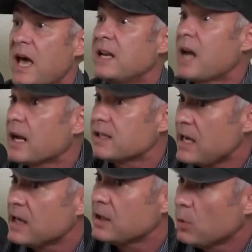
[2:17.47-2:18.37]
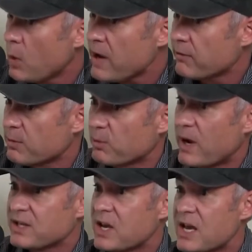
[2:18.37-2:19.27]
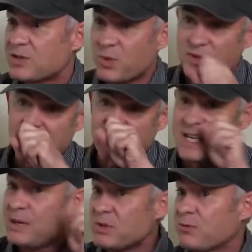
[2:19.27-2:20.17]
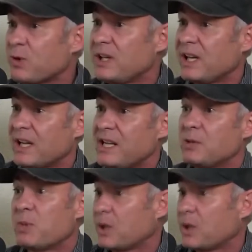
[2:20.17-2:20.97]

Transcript: and not taken away from them, right? It's one thing to say he was freely elected,